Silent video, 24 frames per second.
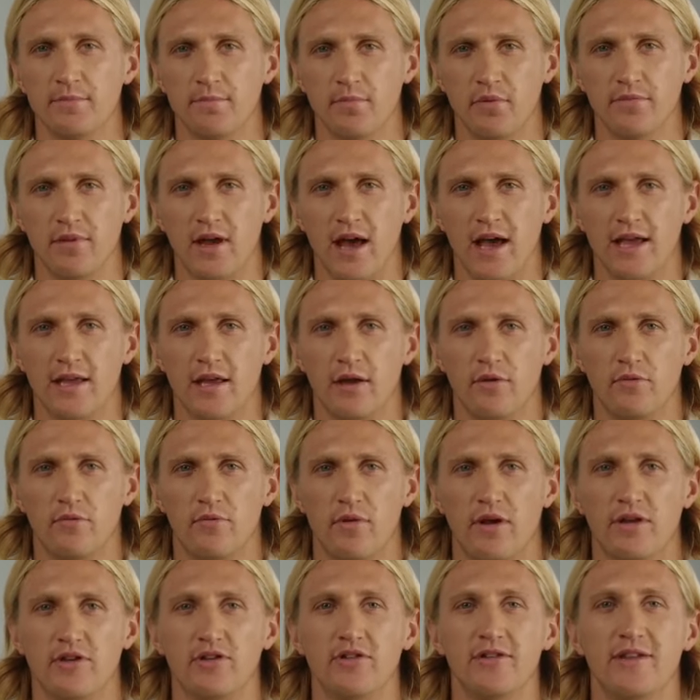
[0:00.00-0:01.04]
provide a
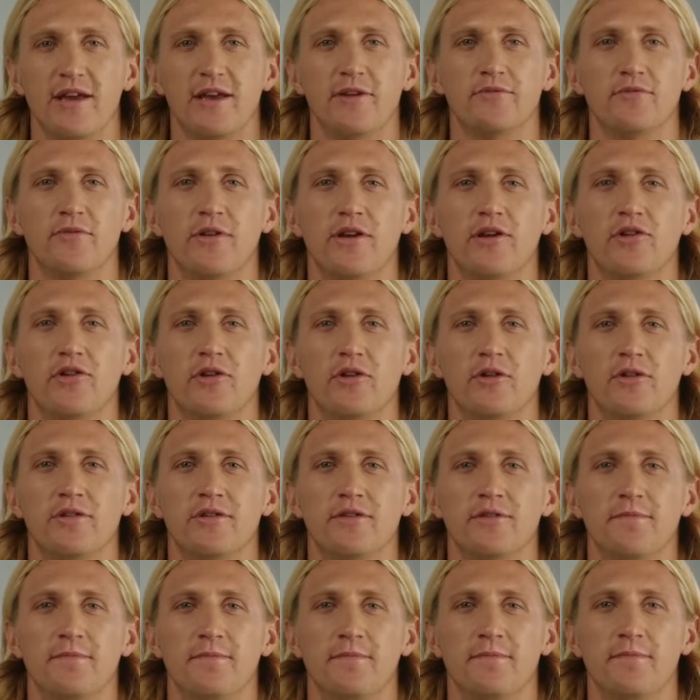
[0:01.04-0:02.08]
rich set of features,